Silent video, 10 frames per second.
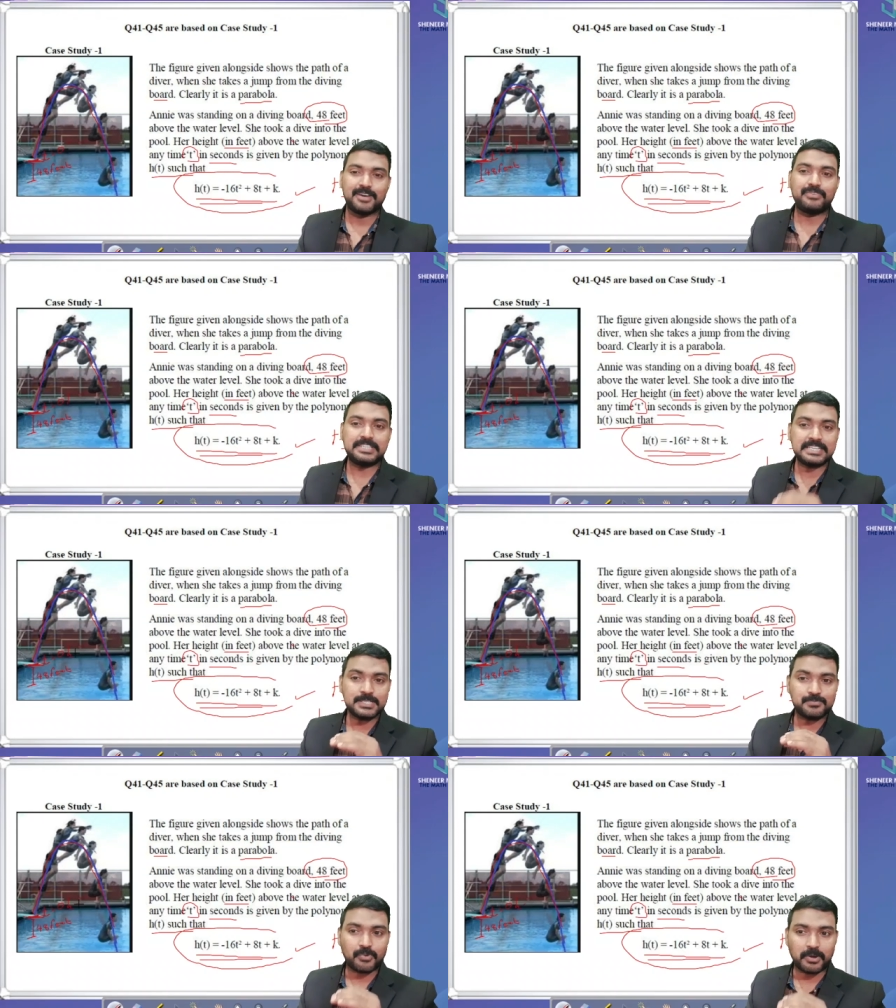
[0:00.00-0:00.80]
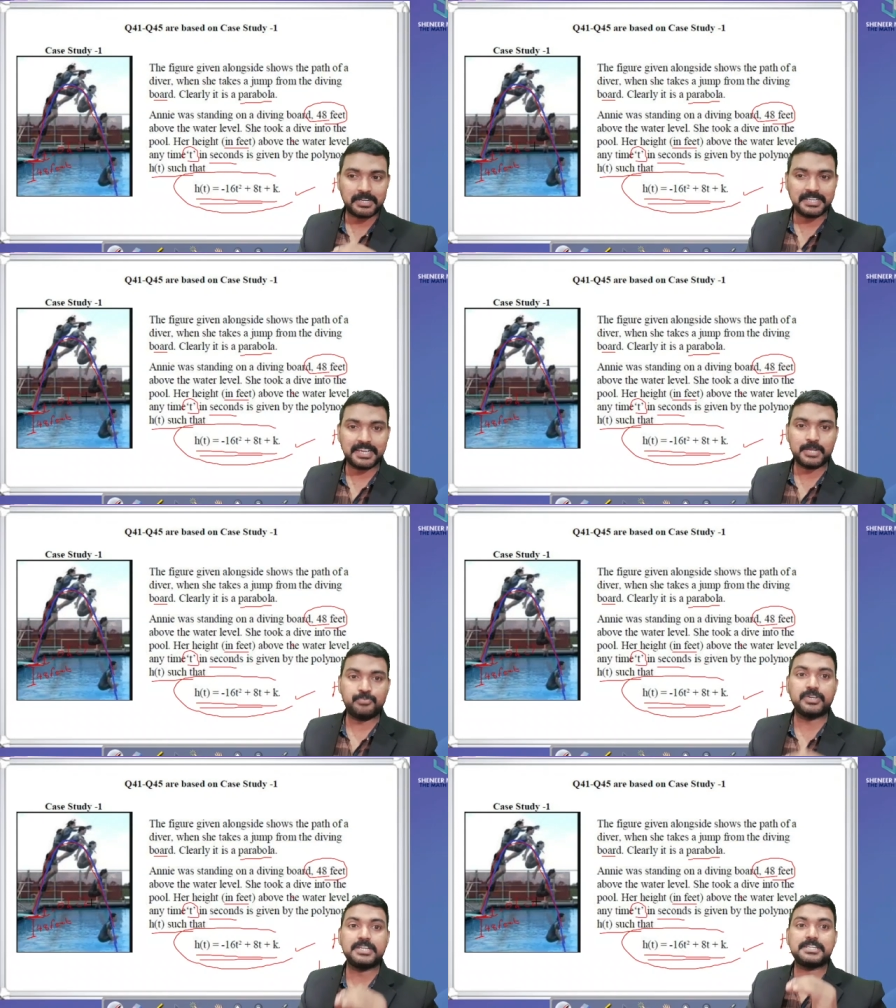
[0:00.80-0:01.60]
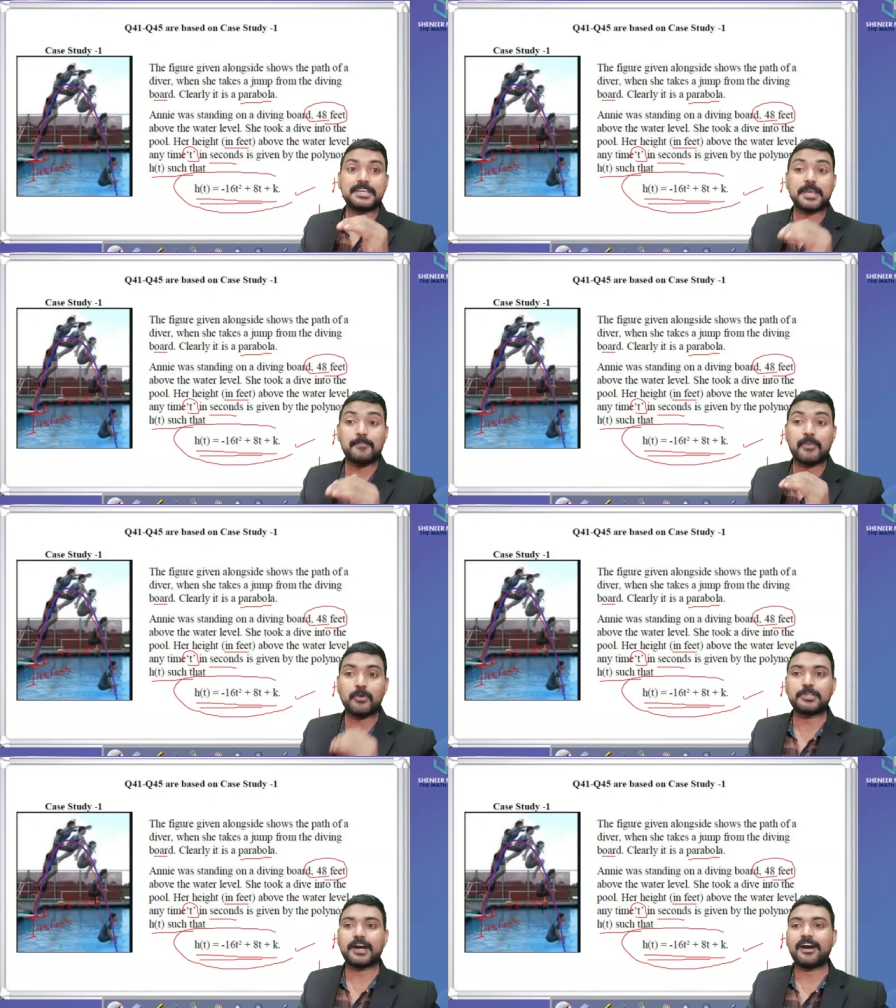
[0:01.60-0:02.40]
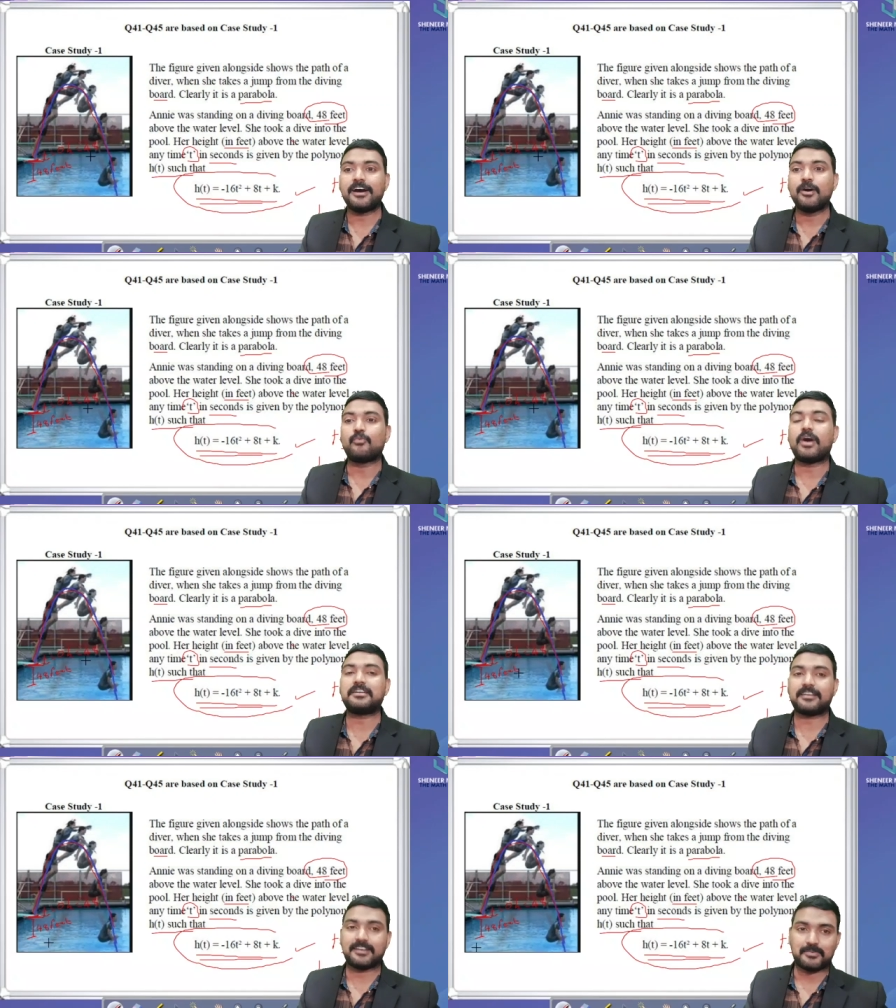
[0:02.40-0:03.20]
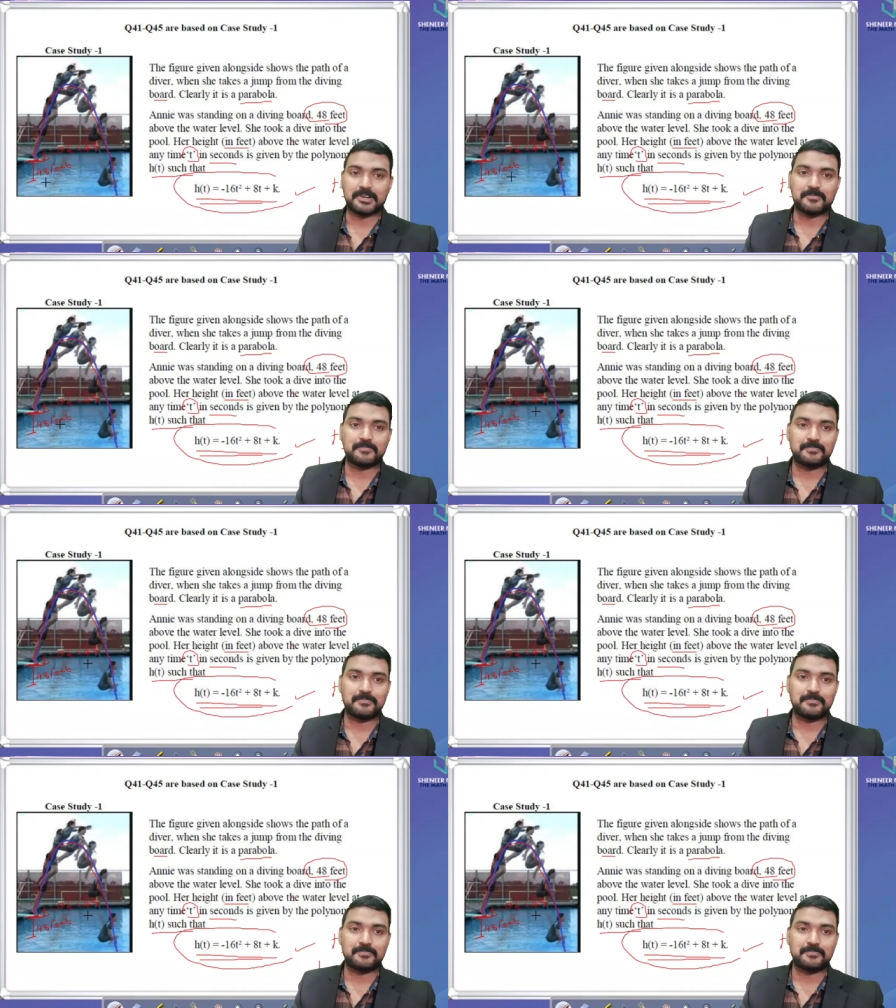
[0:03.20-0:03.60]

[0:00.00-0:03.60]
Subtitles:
which is 48 feet above the water level.